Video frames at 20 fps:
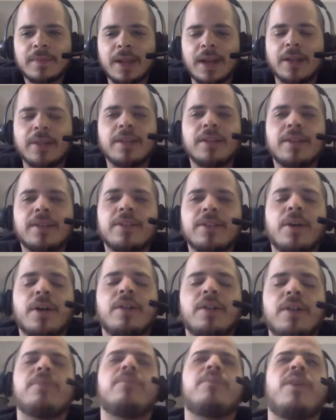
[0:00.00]
And you know,
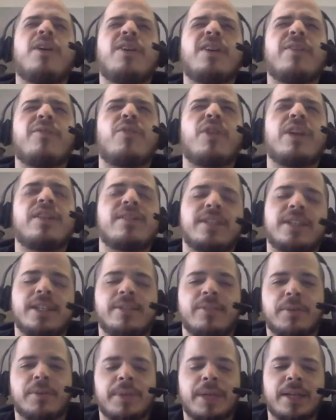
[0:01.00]
I'll give Resident
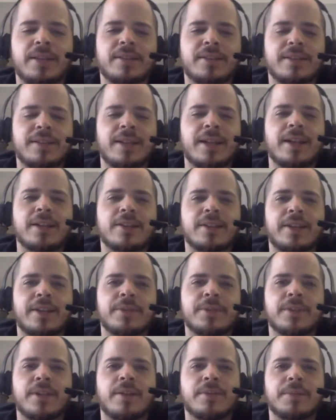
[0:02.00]
Evil pass because I actually
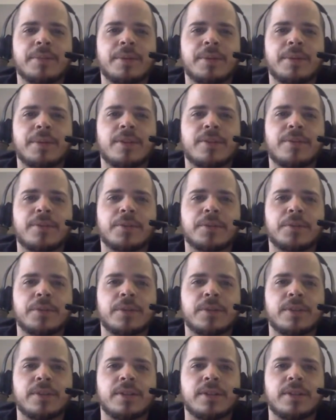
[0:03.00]
have a soft spot for that first
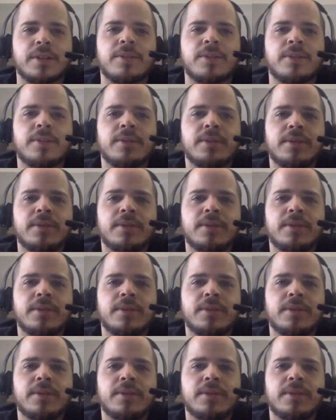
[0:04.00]
Resident Evil.